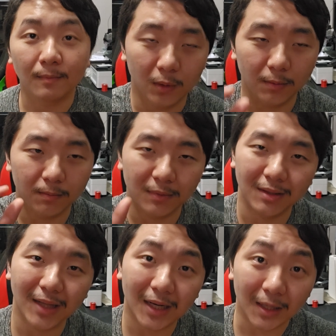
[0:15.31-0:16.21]
Well,
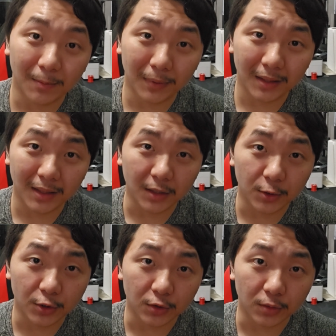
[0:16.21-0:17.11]
not completely
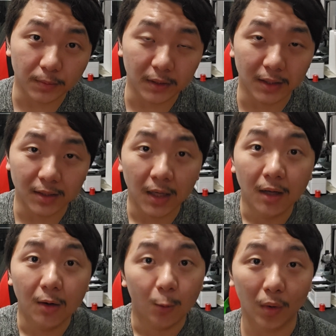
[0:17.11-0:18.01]
true because
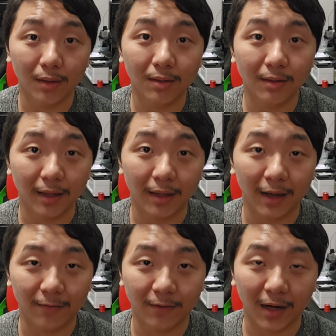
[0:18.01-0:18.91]
one day
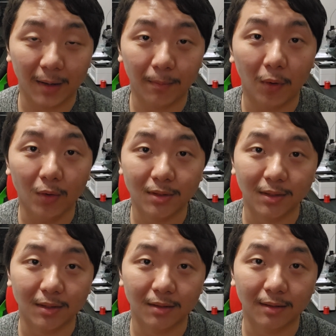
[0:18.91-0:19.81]
after I
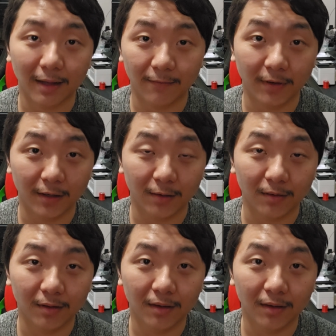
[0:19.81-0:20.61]
posted that video,